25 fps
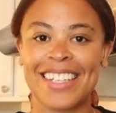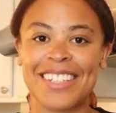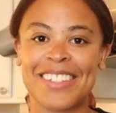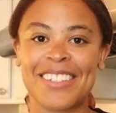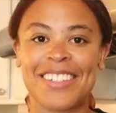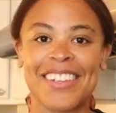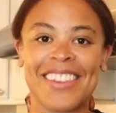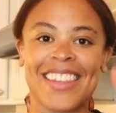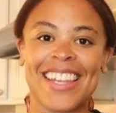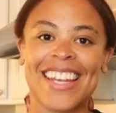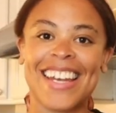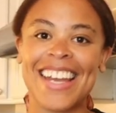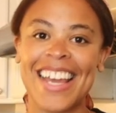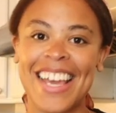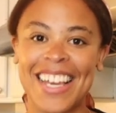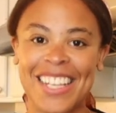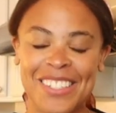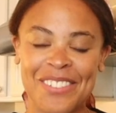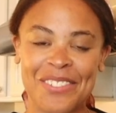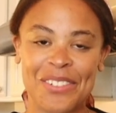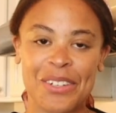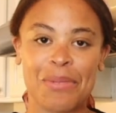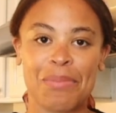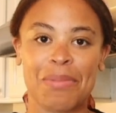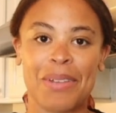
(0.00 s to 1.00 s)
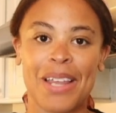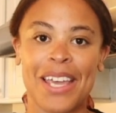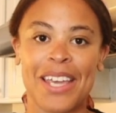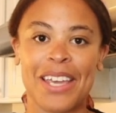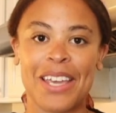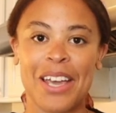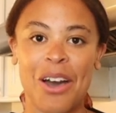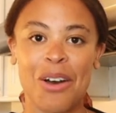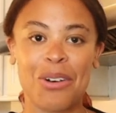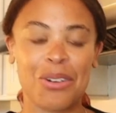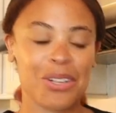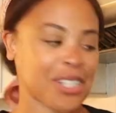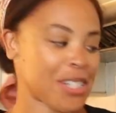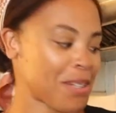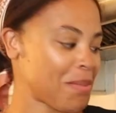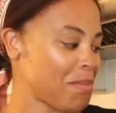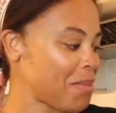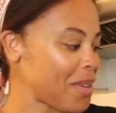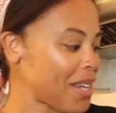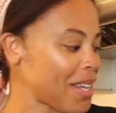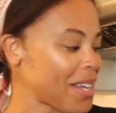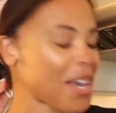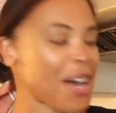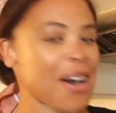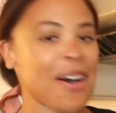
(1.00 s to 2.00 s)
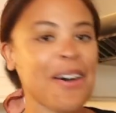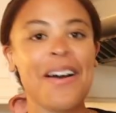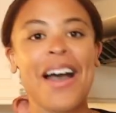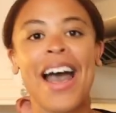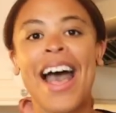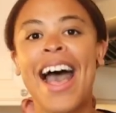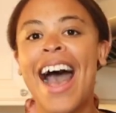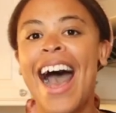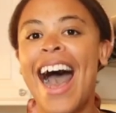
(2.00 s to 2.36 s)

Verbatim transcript: are in the next room playing Ocean Bingo.